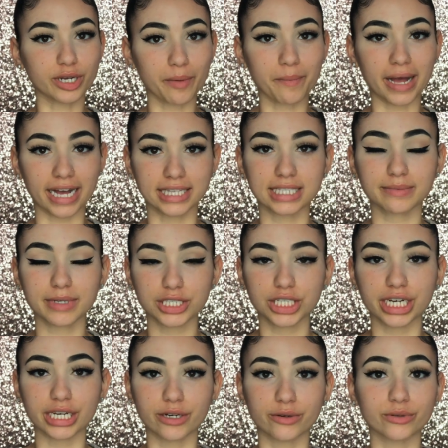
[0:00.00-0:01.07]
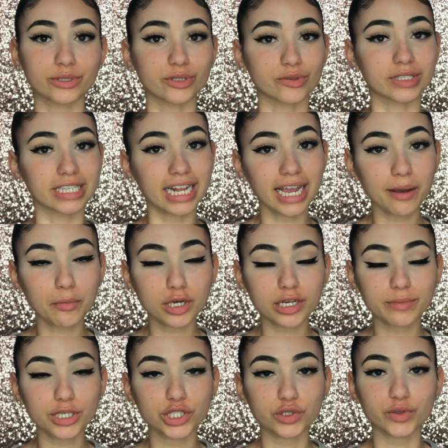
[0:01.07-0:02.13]
Welcome back to my channel. So today I'm going
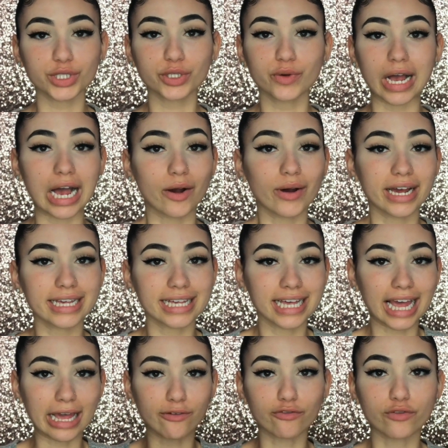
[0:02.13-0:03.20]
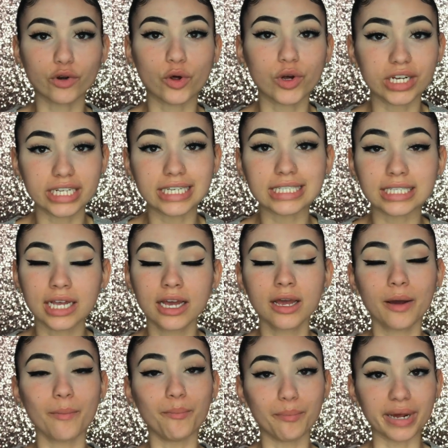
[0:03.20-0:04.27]
to be showing you how I get a flawless
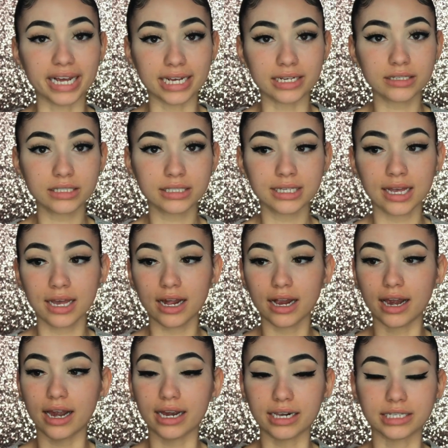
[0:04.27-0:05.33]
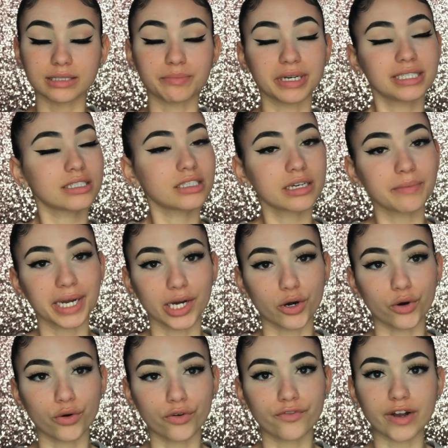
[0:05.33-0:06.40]
base and basically my
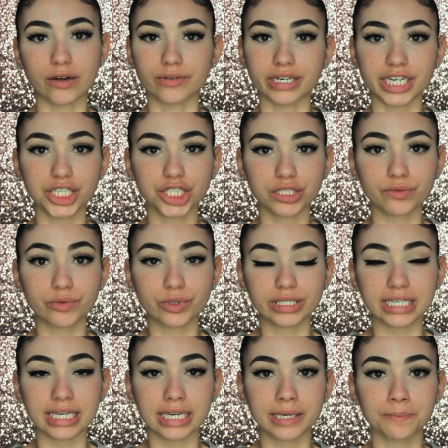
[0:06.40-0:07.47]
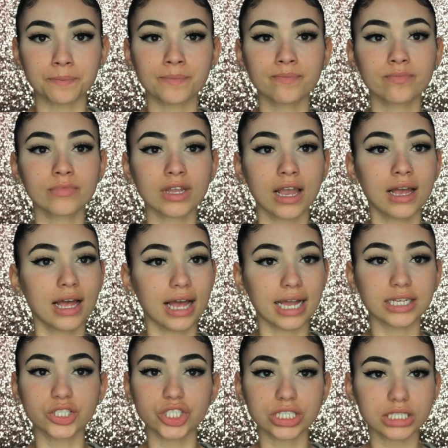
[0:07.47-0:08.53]
whole foundation routine
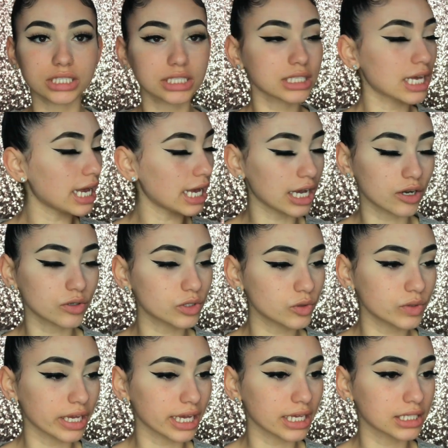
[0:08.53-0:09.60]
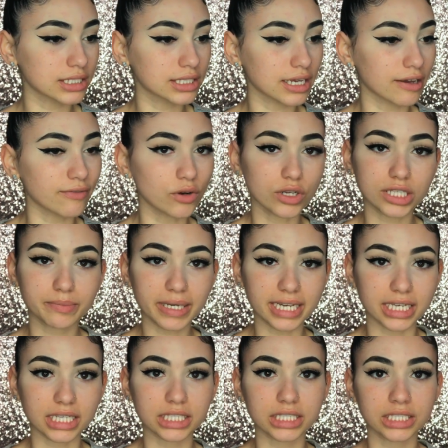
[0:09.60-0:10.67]
and just how to get a flawless
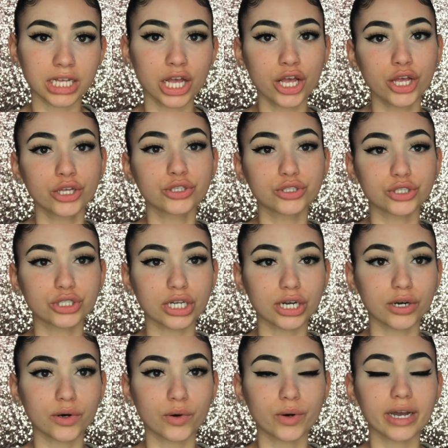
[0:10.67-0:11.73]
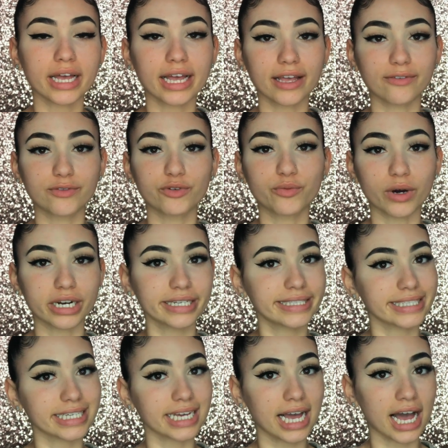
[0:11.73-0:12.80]
base. So if you want to
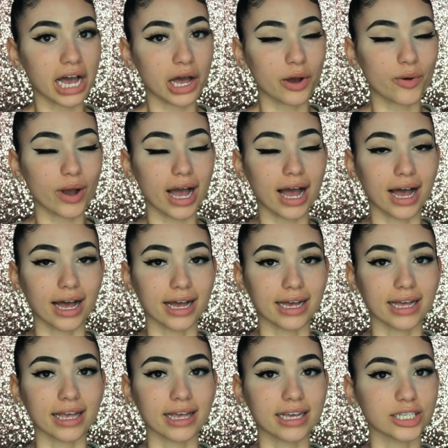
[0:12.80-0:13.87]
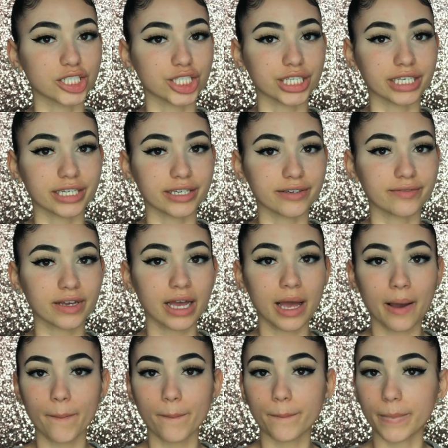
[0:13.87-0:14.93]
see how I achieve
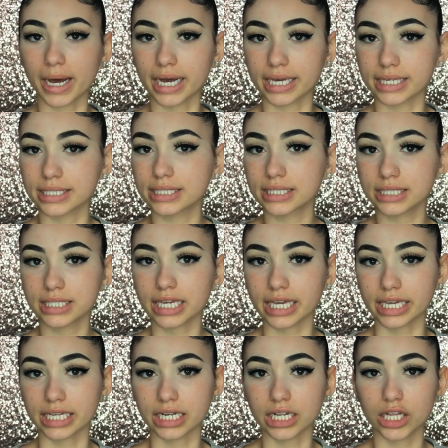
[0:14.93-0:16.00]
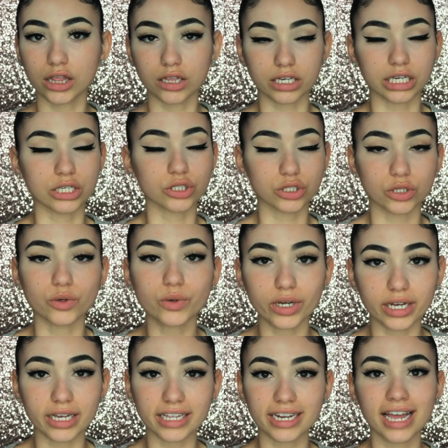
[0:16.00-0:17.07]
my skin looking so
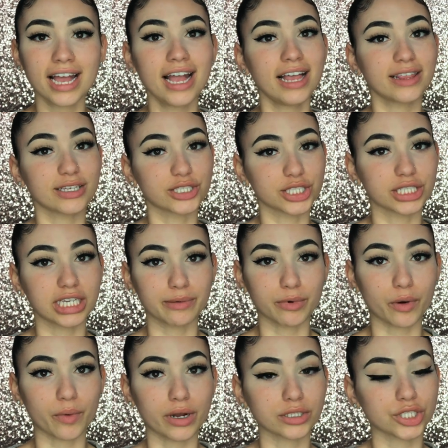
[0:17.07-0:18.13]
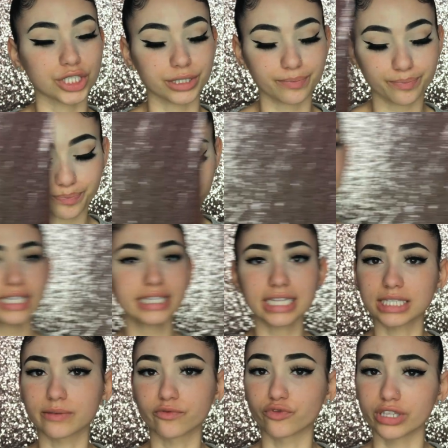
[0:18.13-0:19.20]
good, then just keep on watching. Right, the first thing
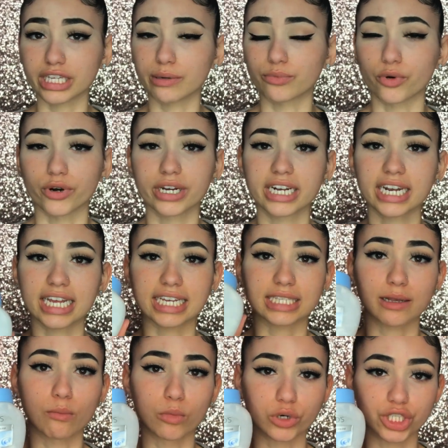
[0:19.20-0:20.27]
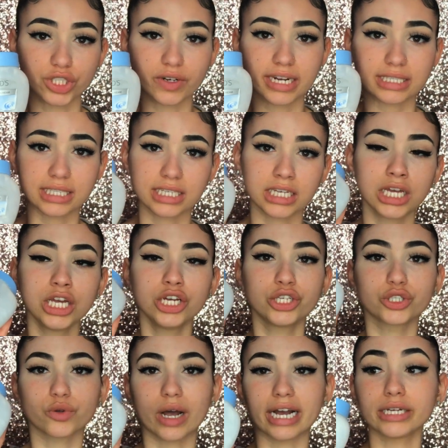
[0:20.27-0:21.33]
that's really important is moisturizing.
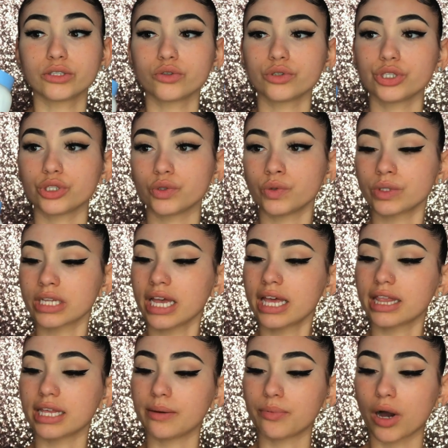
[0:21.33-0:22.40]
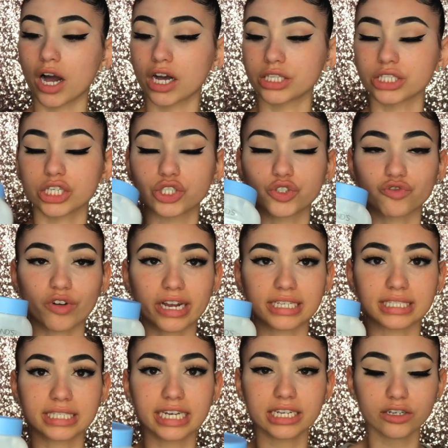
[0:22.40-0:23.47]
So I do use the Pond's dry
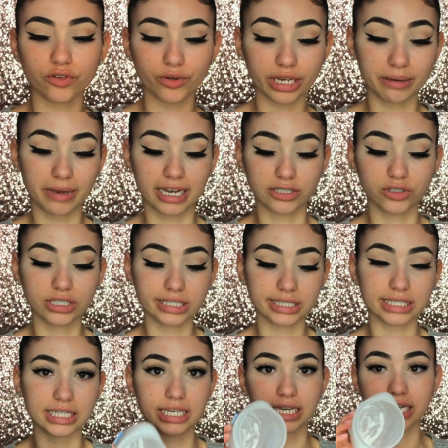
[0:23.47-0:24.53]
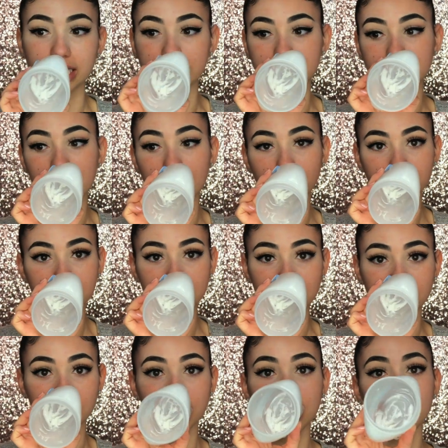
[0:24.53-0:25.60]
skin cream. As you can see, it's
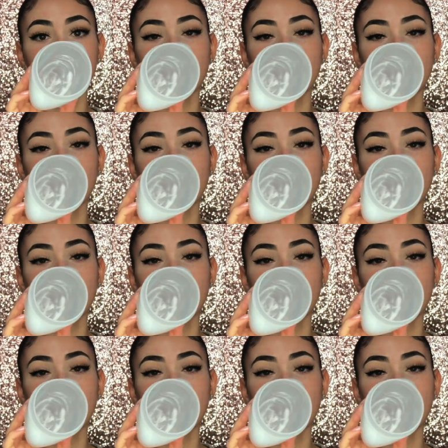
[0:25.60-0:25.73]
empty.